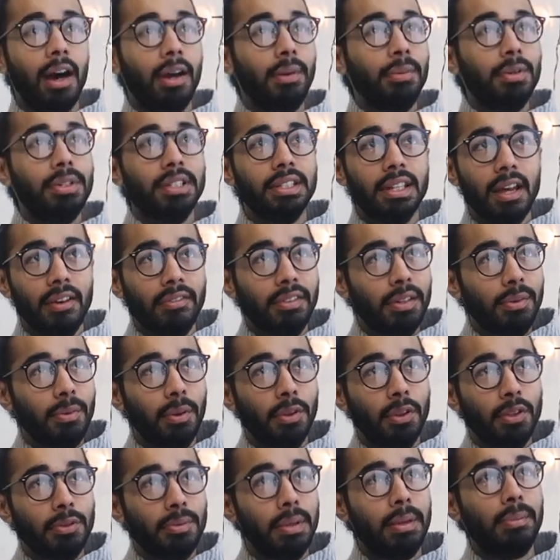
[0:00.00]
I was definitely
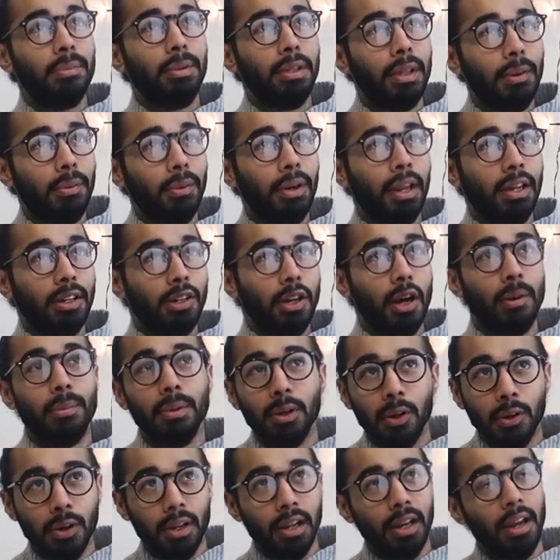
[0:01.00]
one of those people that would like
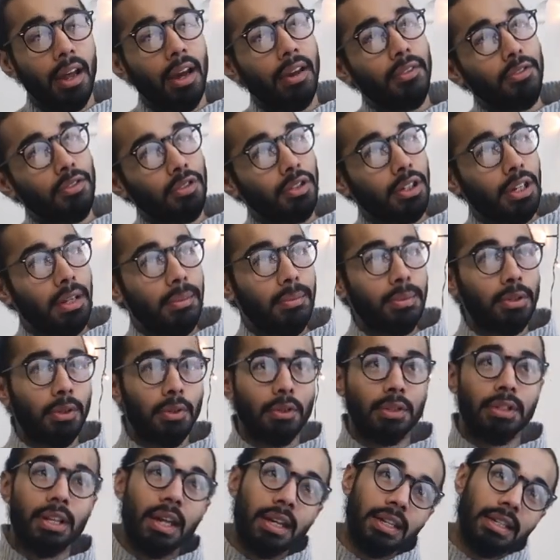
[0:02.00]
comment on her live streams
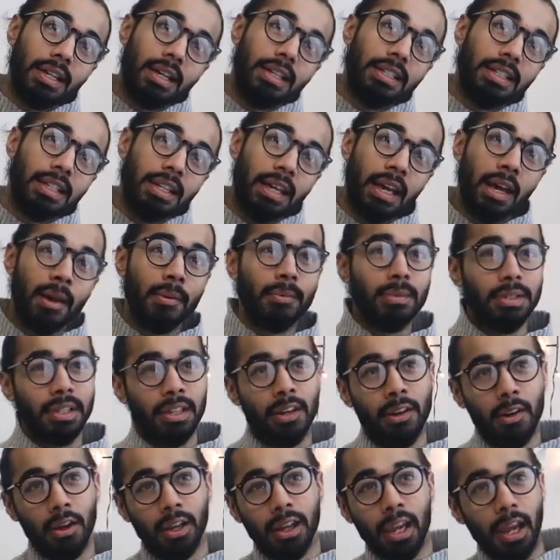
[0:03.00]
or send her
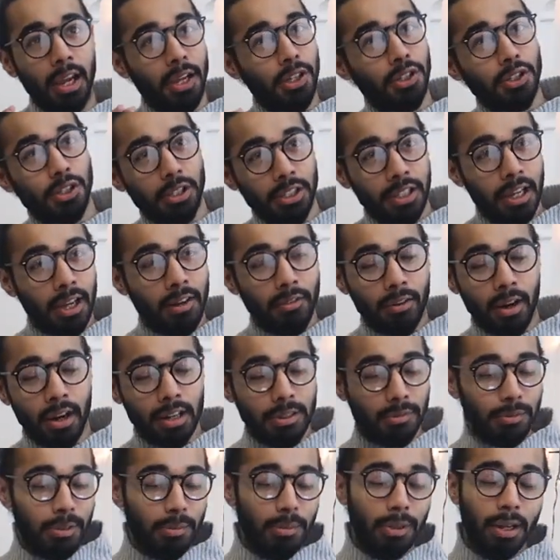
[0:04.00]
DMs and occasionally get
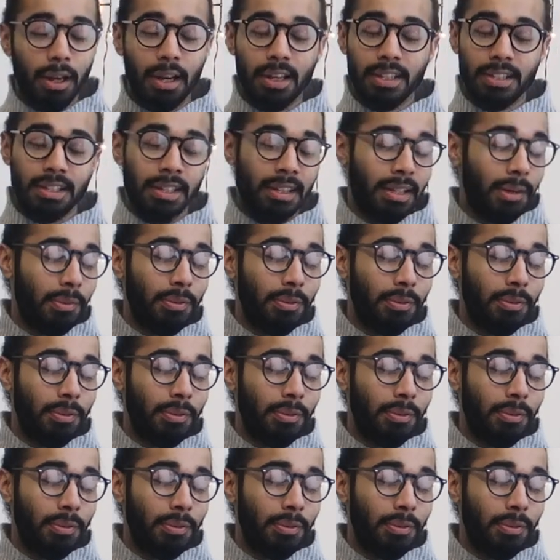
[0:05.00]
random replies,